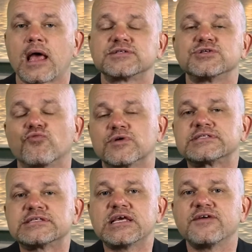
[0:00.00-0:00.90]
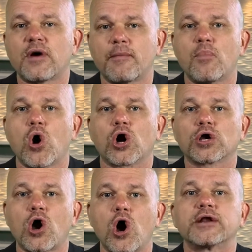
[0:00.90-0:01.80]
to receive a
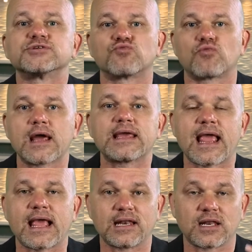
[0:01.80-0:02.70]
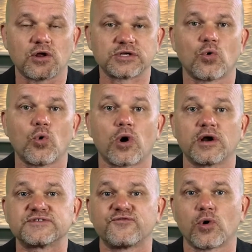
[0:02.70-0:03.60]
mark on his right hand and on or on
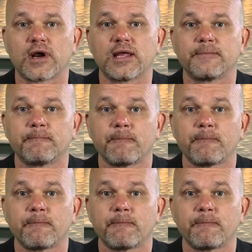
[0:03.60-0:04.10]
his forehead.